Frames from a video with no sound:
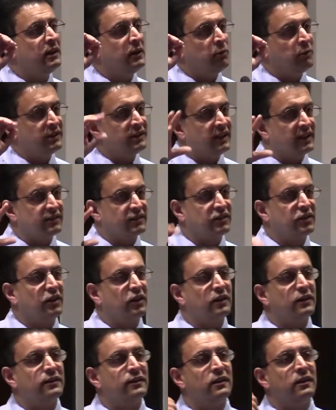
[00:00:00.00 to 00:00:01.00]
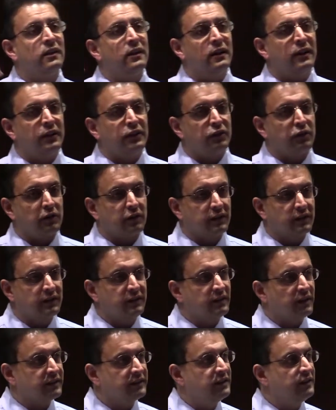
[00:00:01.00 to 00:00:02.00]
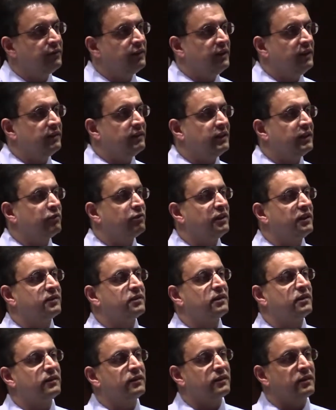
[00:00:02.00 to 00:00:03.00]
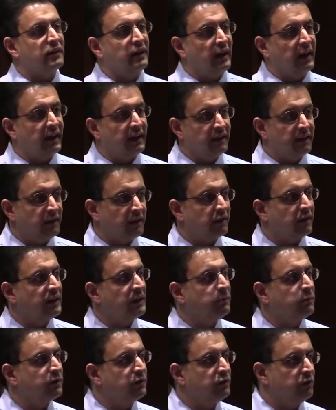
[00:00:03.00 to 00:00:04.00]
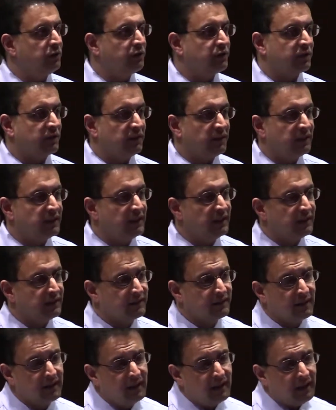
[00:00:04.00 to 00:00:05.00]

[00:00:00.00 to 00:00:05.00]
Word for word: When that's gone, your conductivity decreases, and they're unable to do certain things.